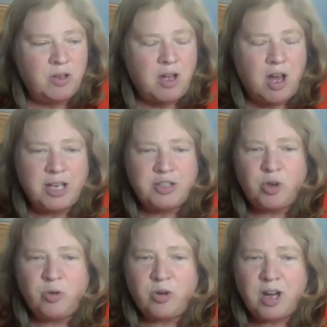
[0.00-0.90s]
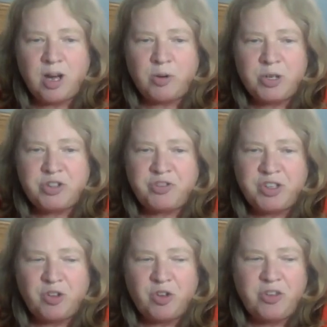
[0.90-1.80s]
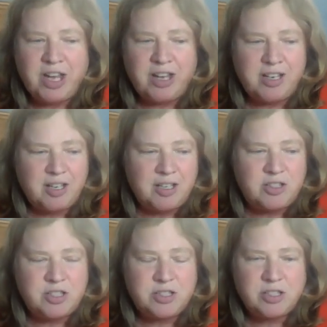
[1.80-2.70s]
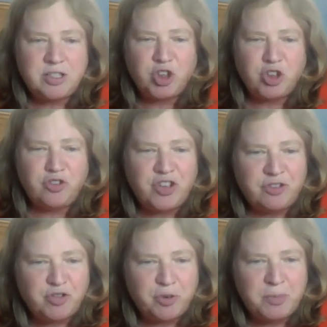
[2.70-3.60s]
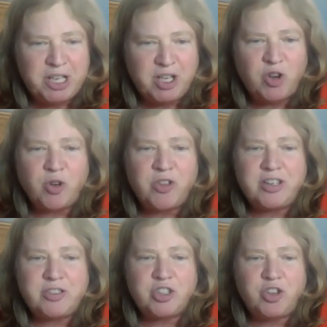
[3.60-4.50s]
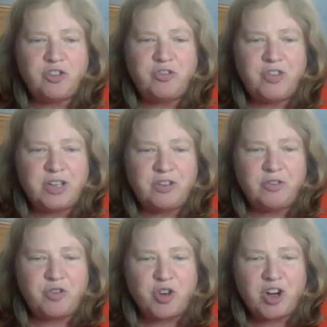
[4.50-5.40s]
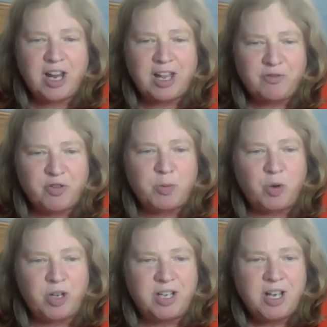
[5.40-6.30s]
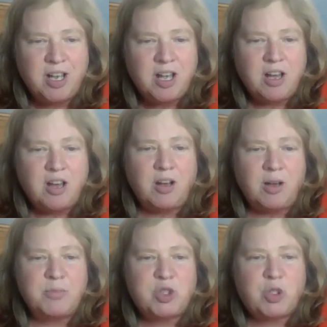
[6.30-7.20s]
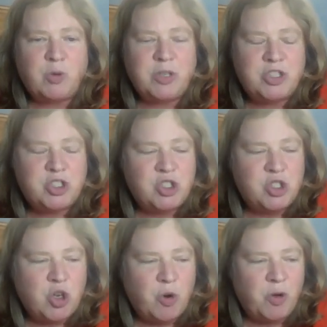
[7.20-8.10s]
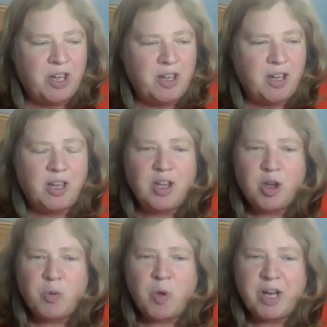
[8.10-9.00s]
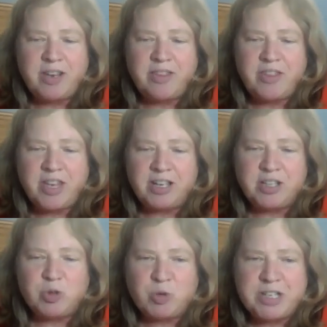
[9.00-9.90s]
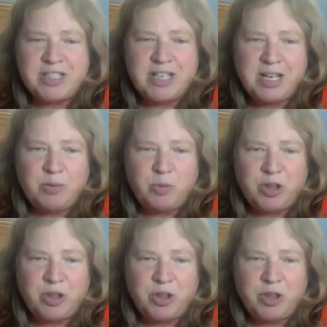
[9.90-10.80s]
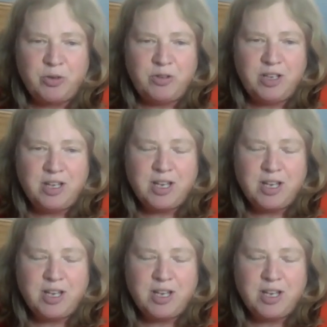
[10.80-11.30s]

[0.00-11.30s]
I don't always feel that it's a good fit for me or that it's a good fit for everyone. So it's knowing what things resonate with you